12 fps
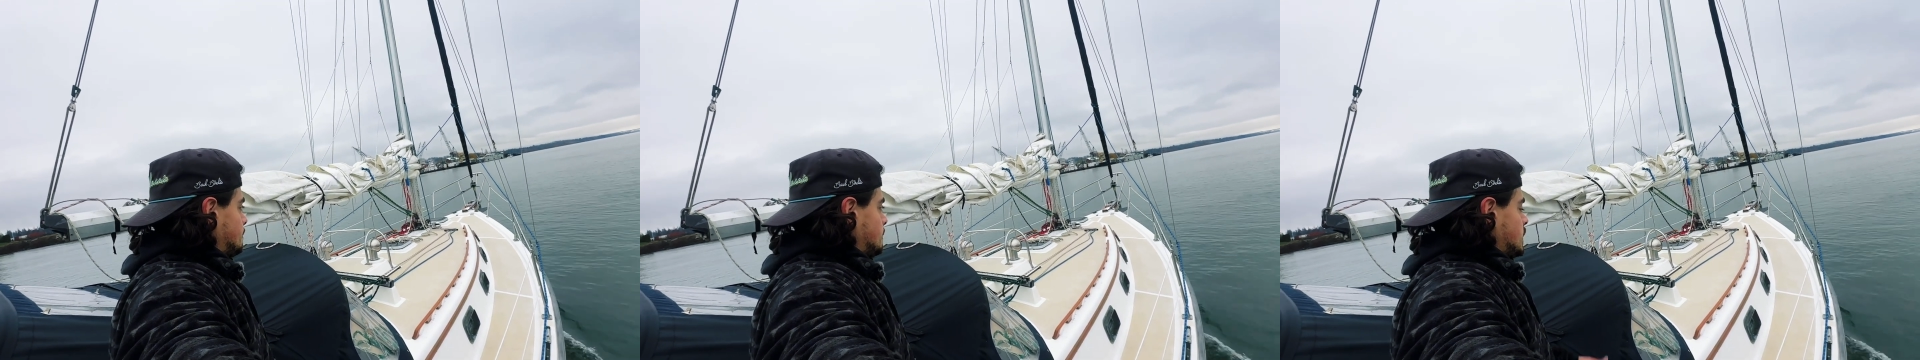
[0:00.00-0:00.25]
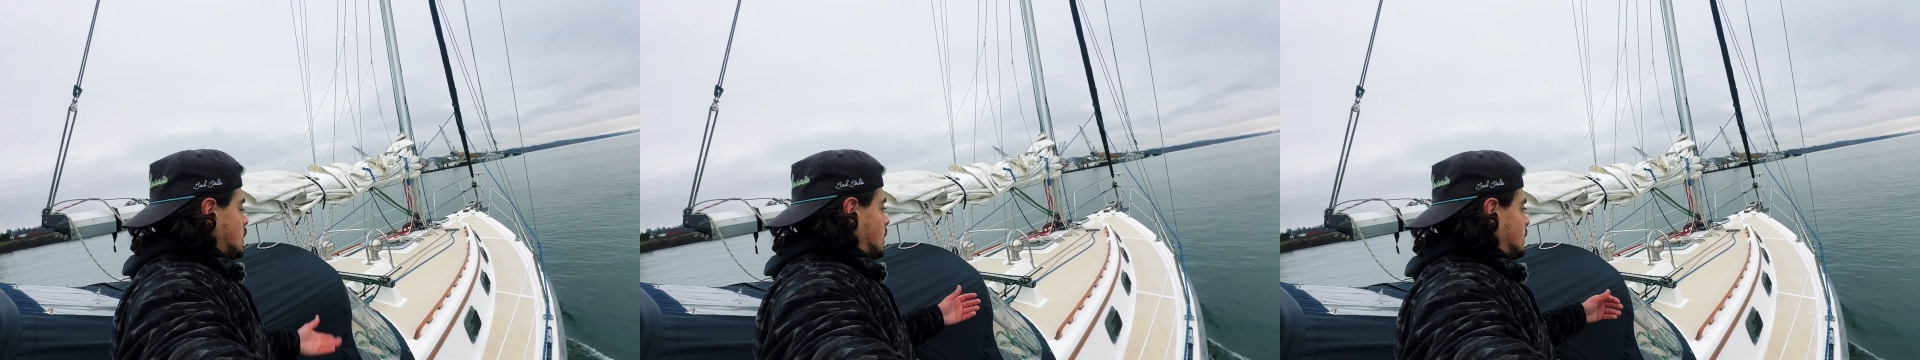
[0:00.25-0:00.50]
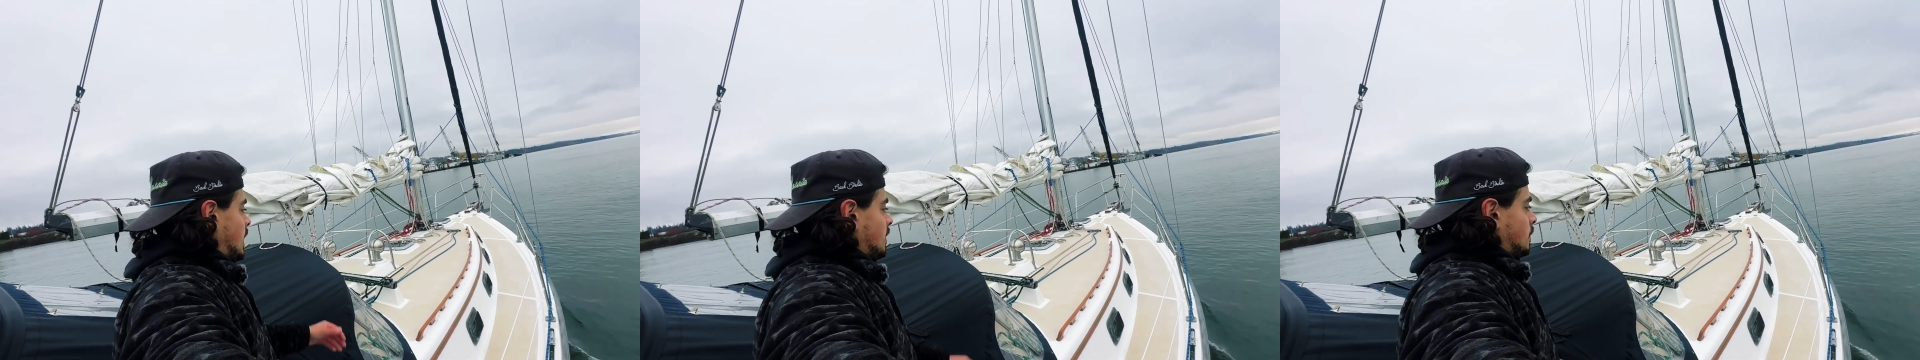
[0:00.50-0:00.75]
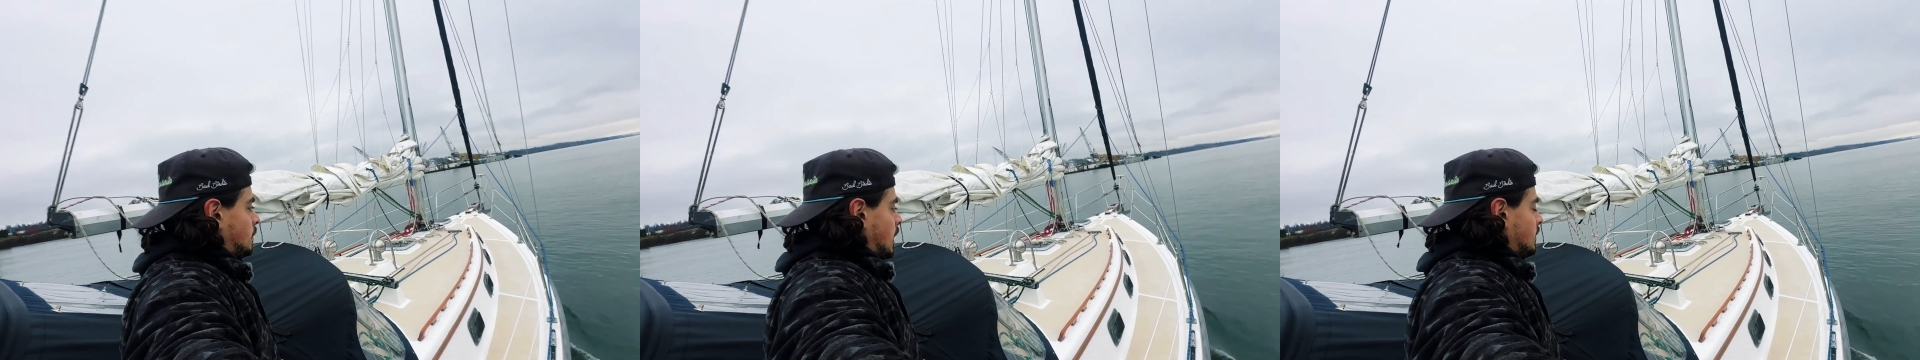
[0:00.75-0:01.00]
you know, I
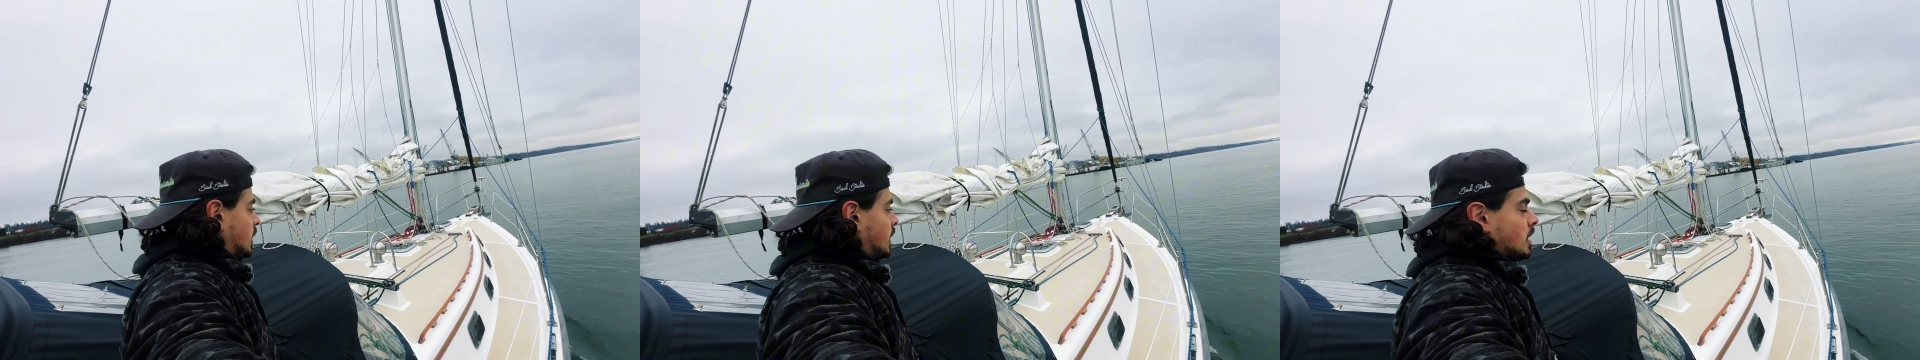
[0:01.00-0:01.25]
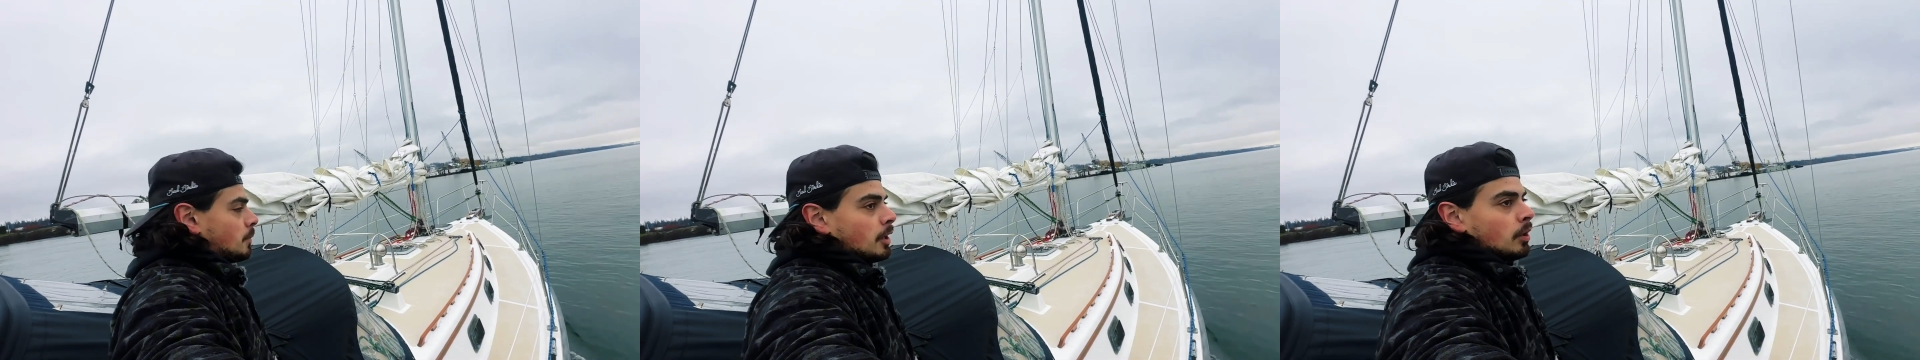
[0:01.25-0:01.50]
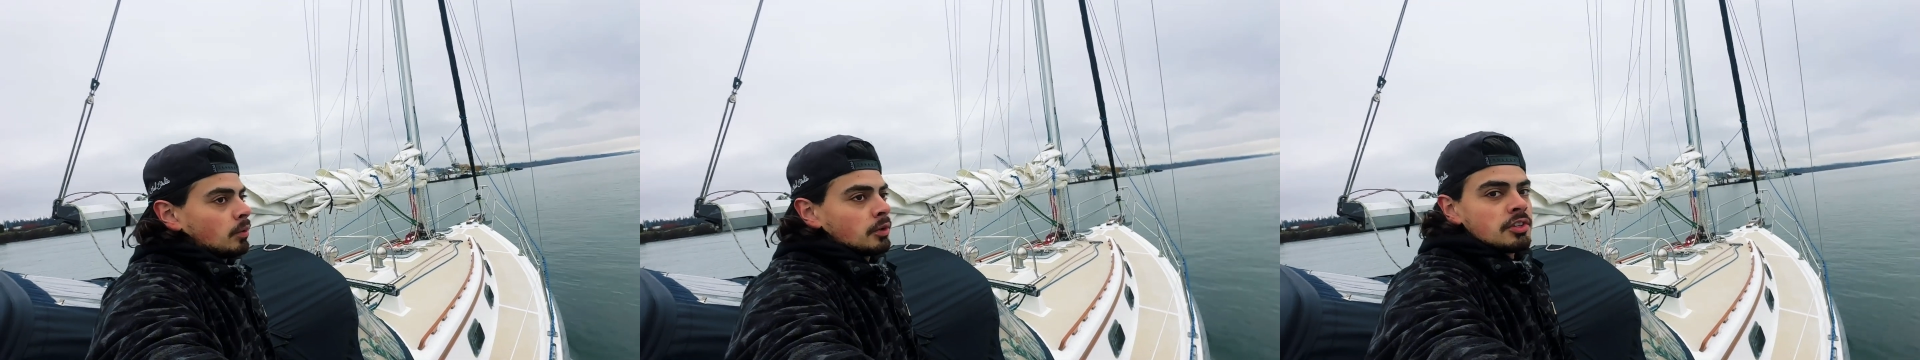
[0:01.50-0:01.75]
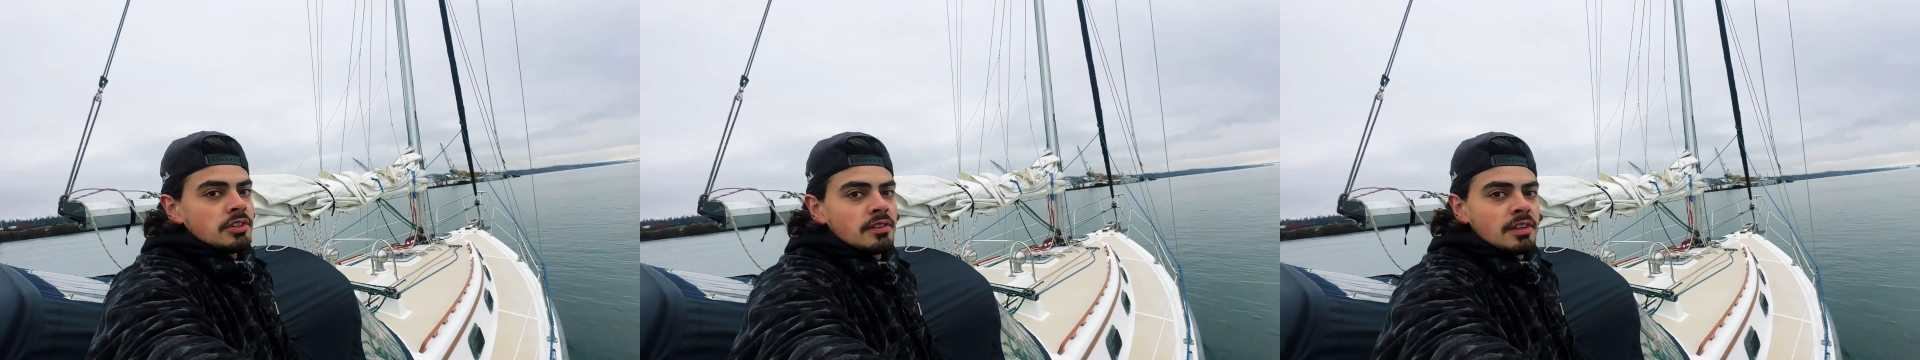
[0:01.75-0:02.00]
haven't cleaned the boat,
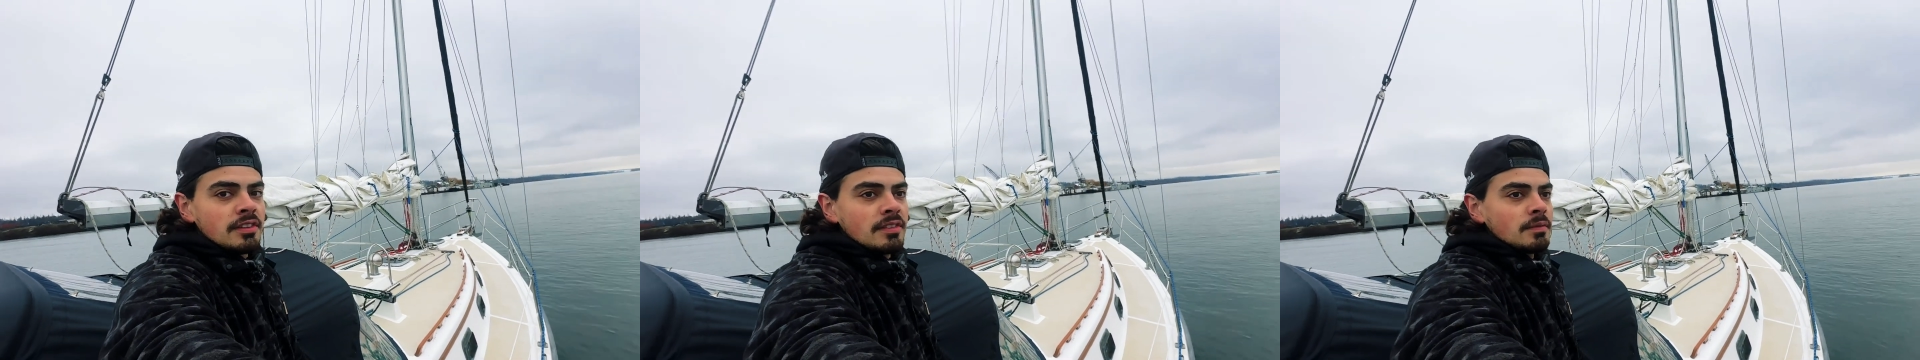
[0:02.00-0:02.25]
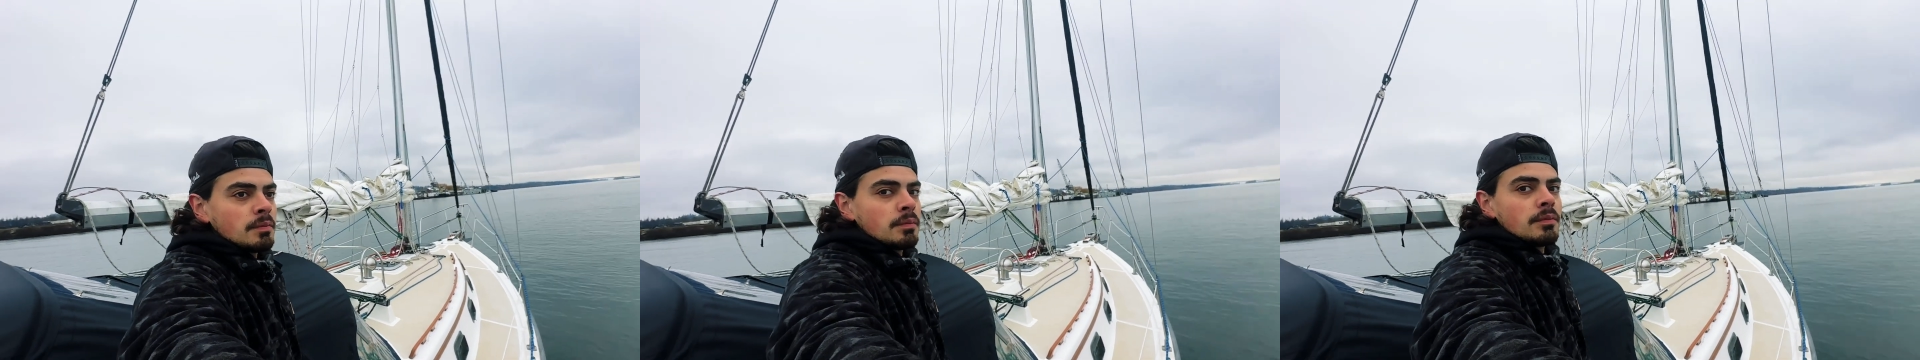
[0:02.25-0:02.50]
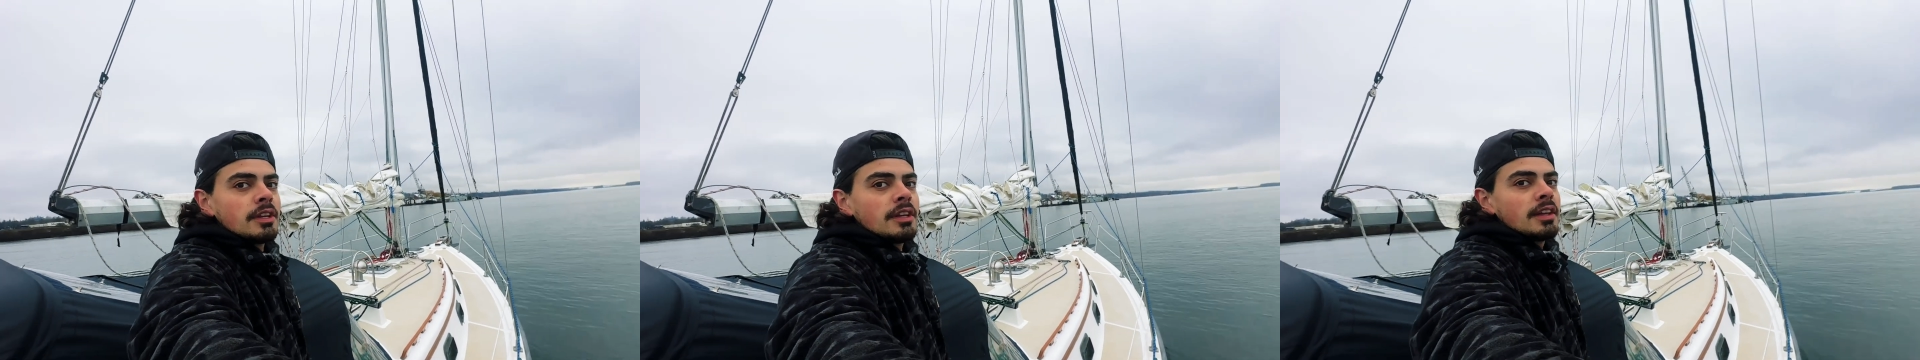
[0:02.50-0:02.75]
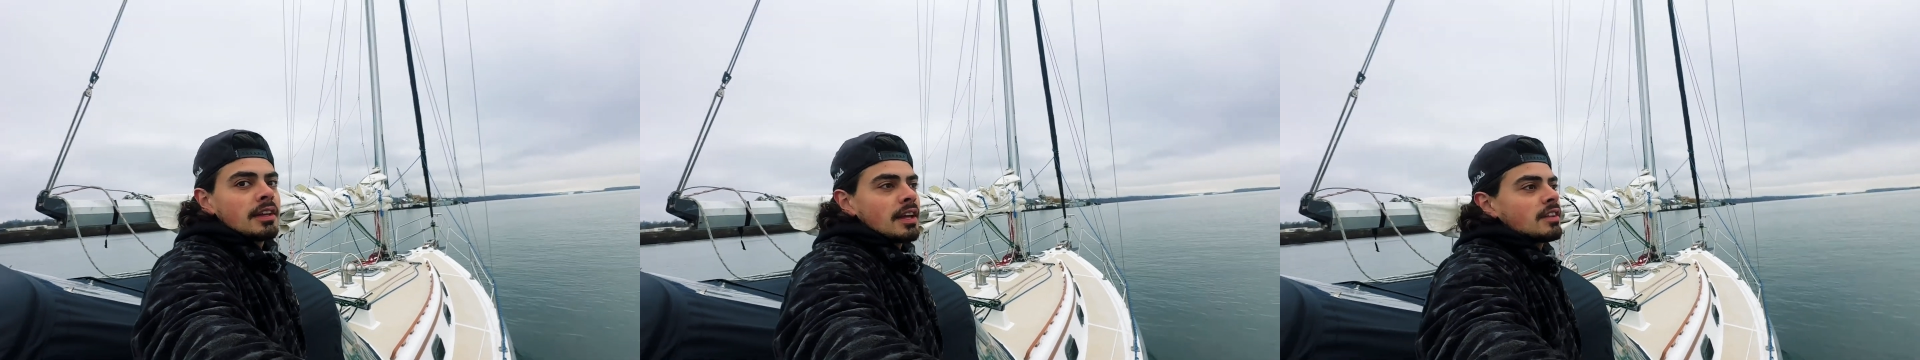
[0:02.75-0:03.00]
which it's
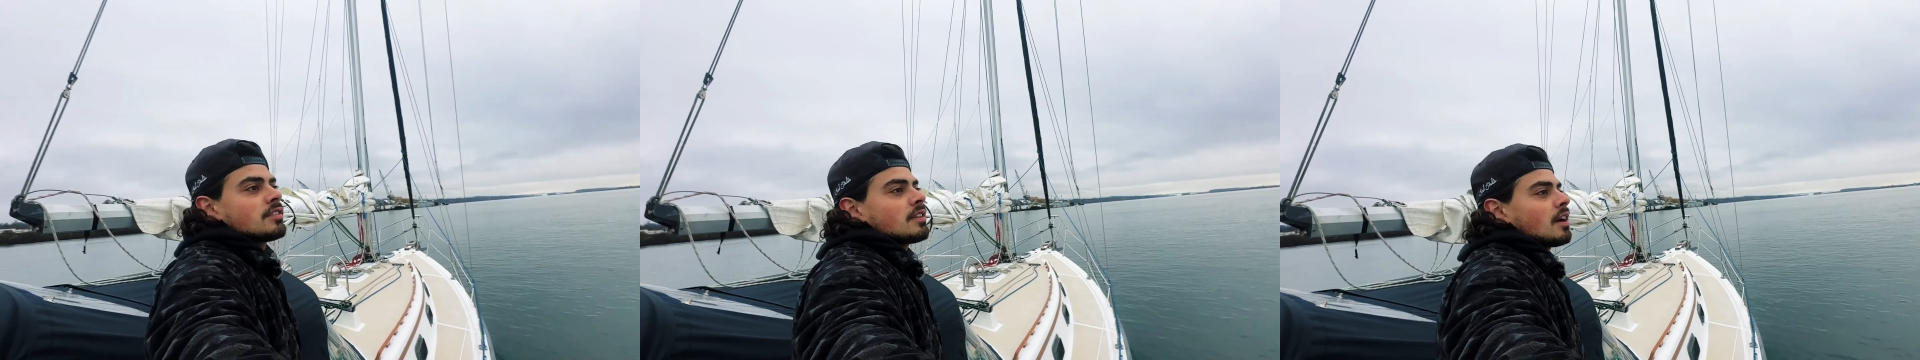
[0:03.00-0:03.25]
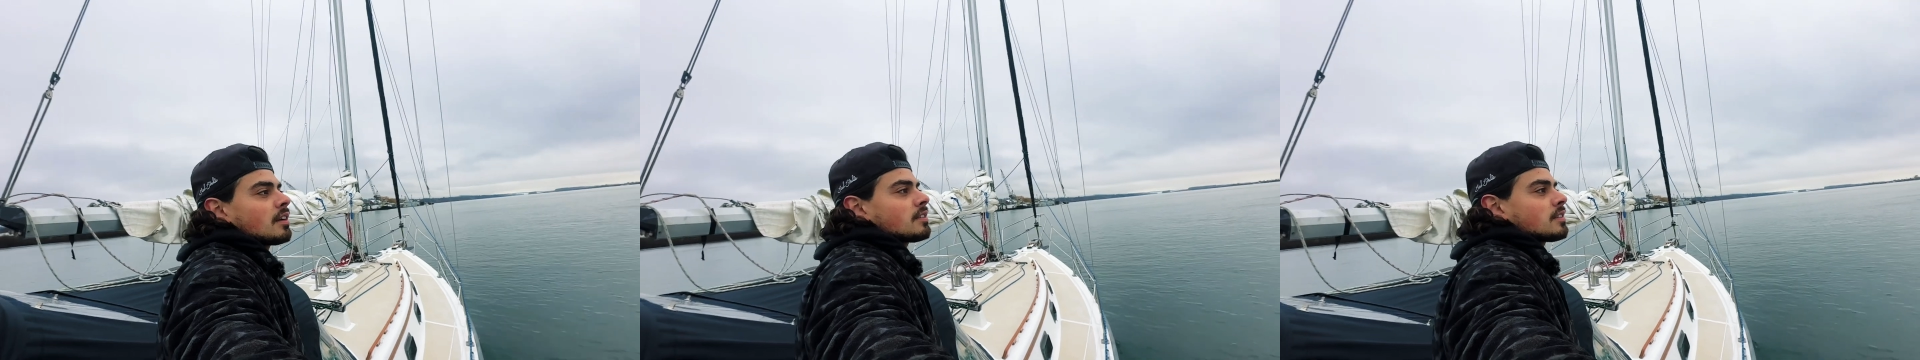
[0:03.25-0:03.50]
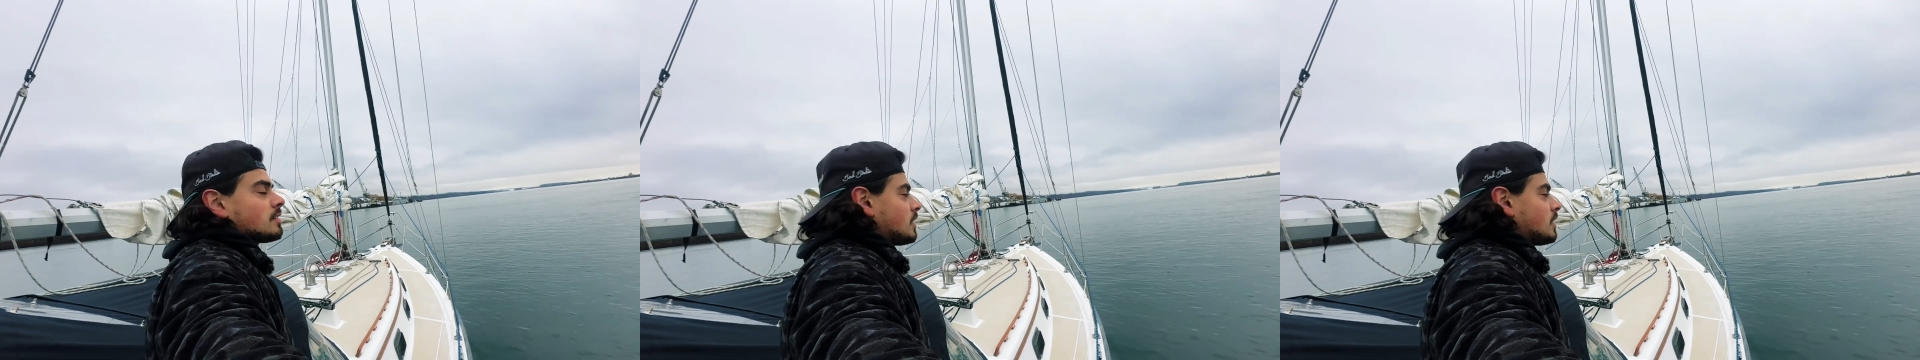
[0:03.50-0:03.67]
kind of sucks because